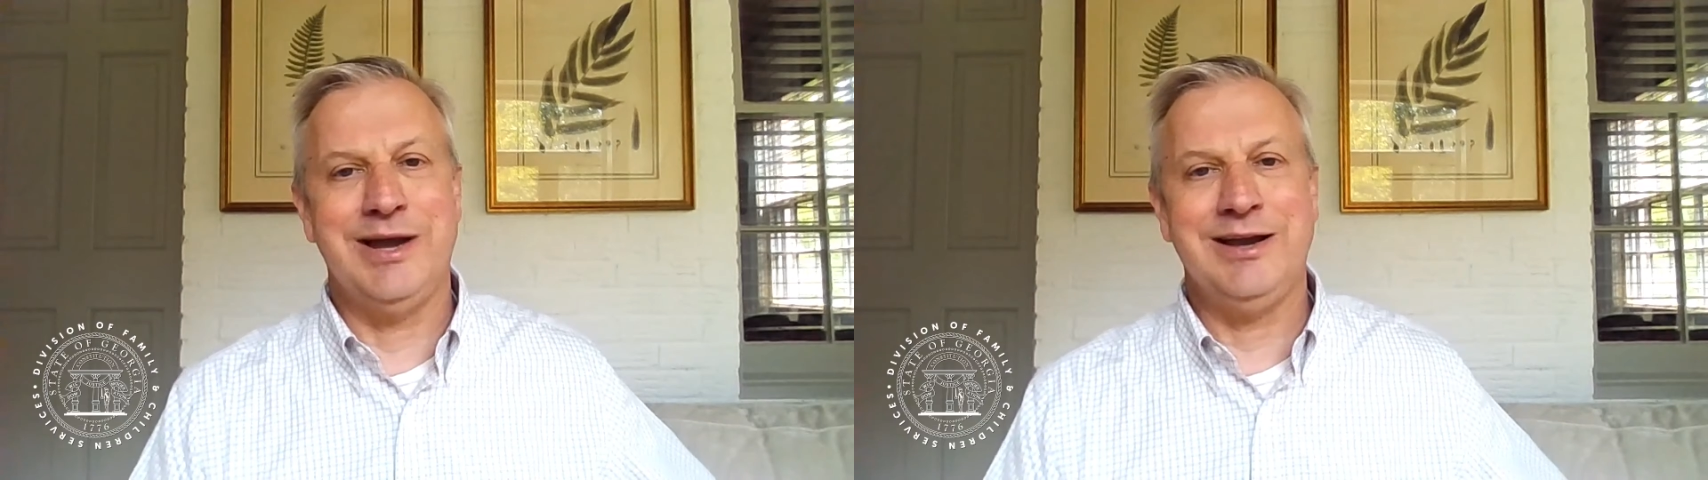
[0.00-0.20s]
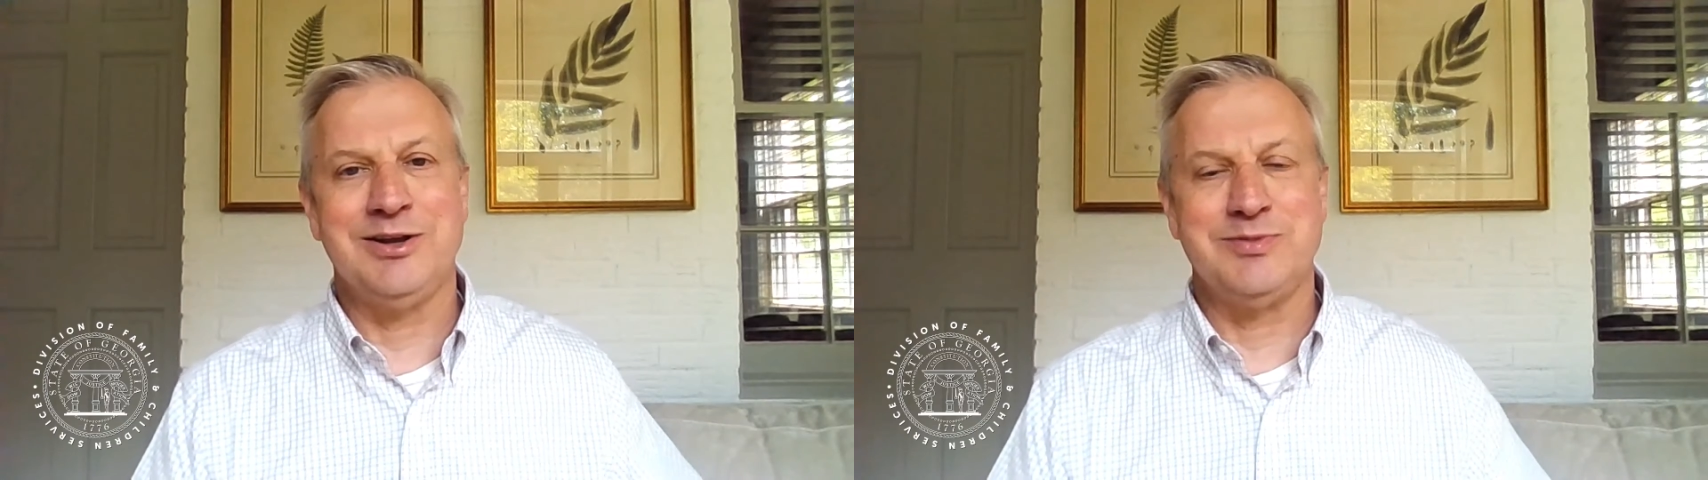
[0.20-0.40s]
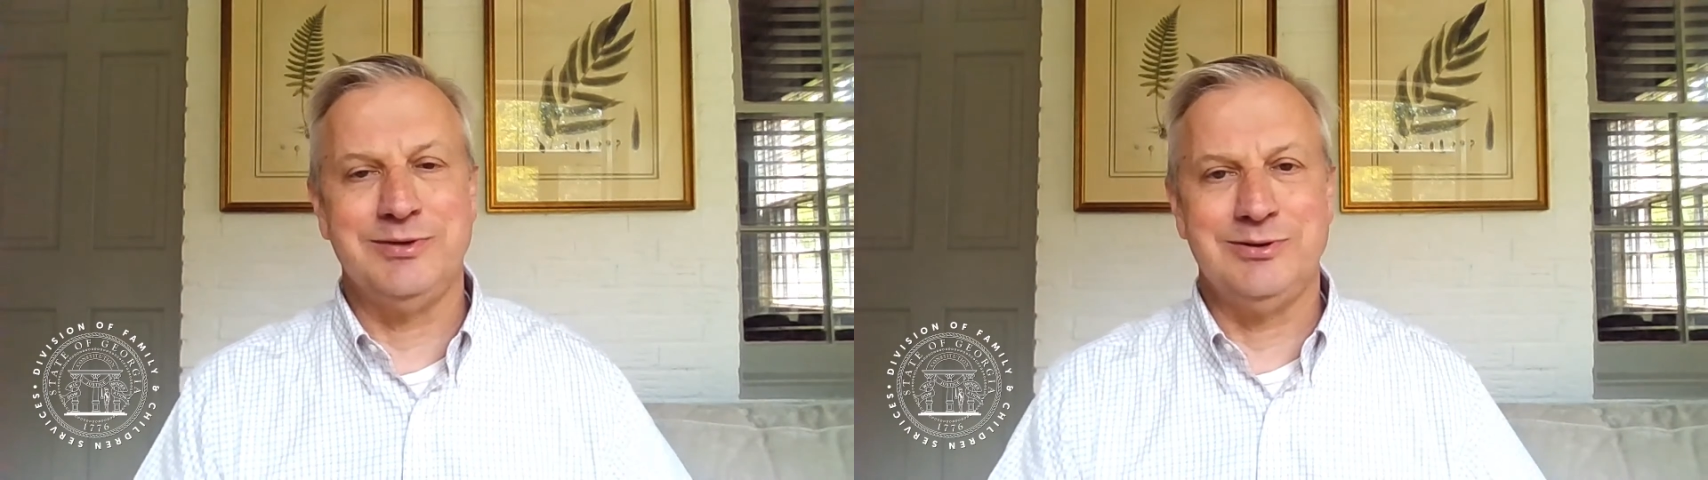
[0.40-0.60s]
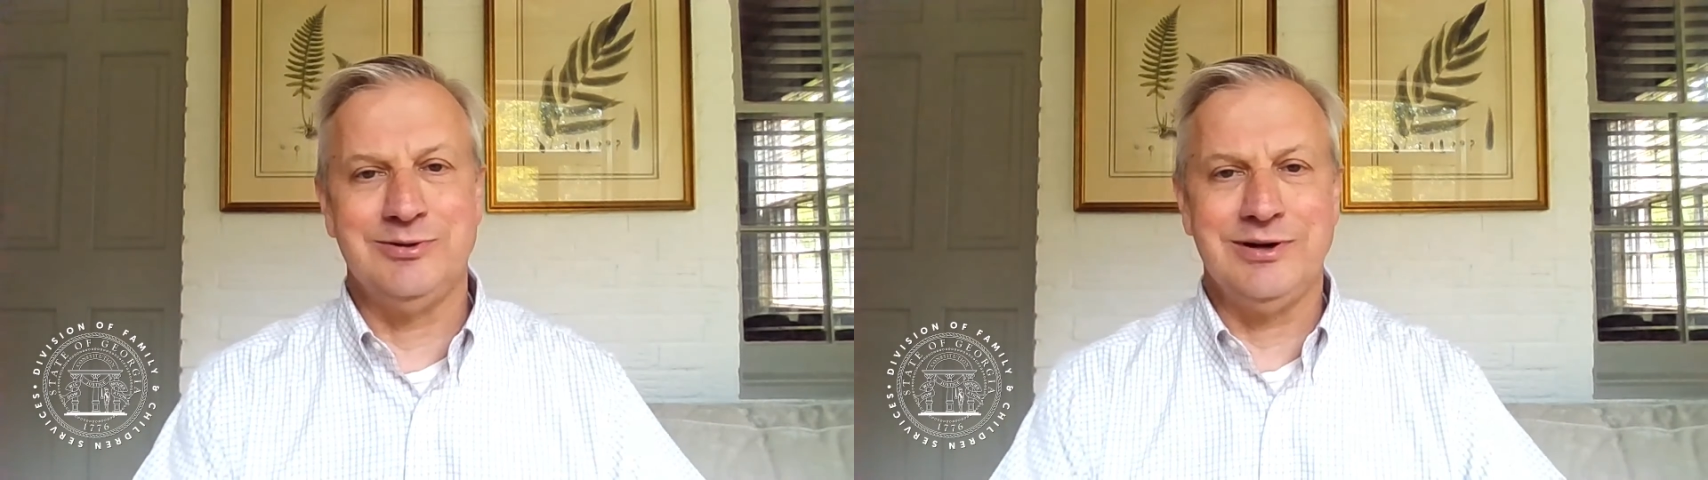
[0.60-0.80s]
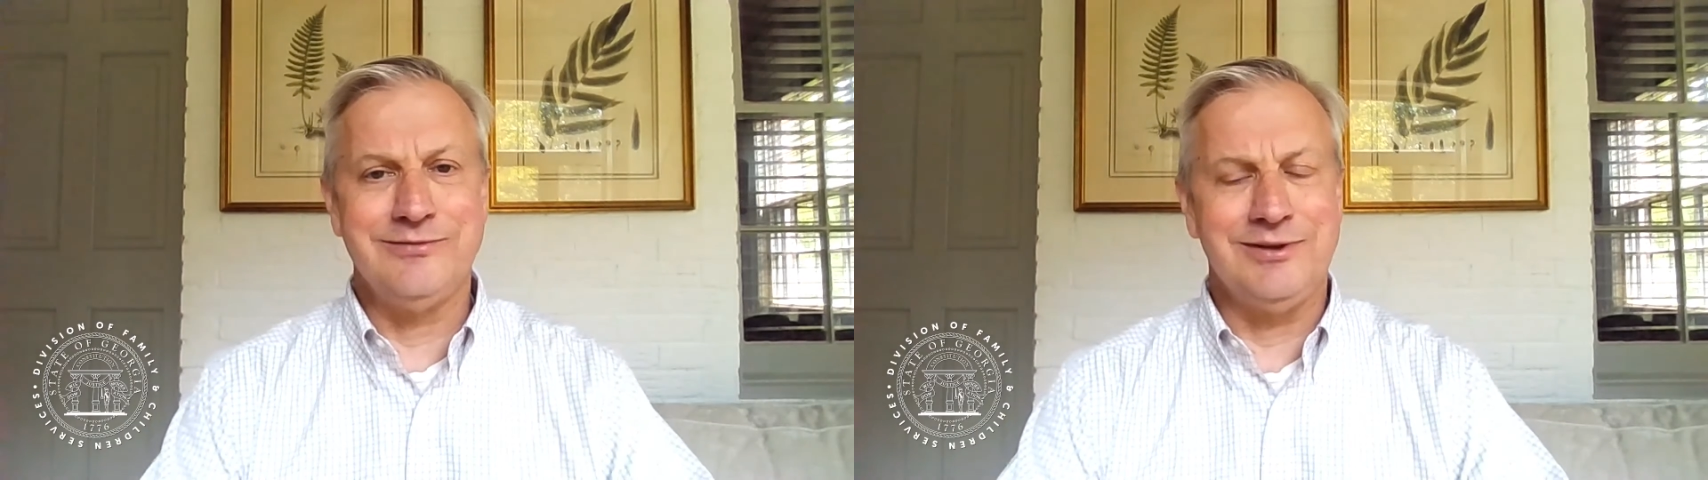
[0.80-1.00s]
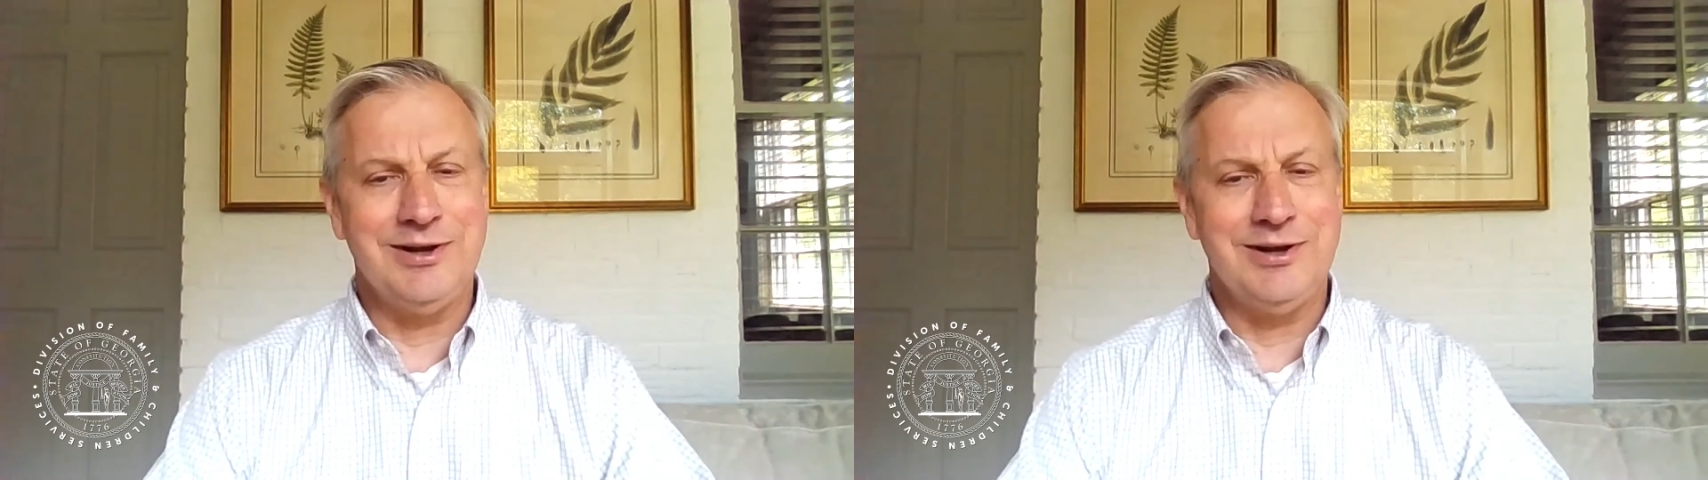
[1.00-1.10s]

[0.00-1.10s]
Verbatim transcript: MAAC has been doing over the